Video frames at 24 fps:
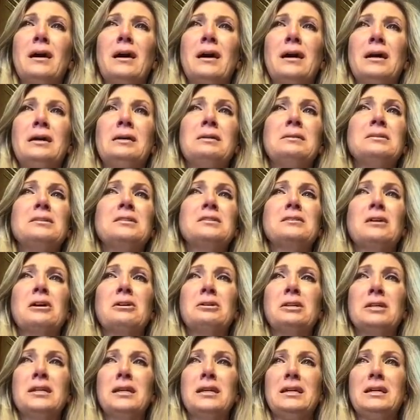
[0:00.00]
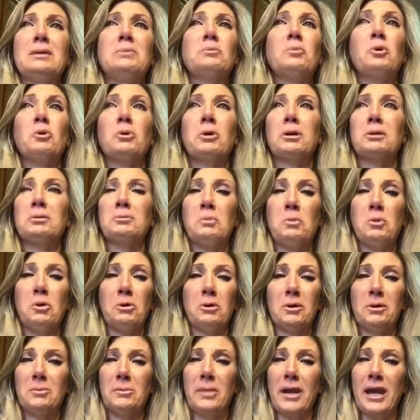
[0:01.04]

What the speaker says: I started getting more and more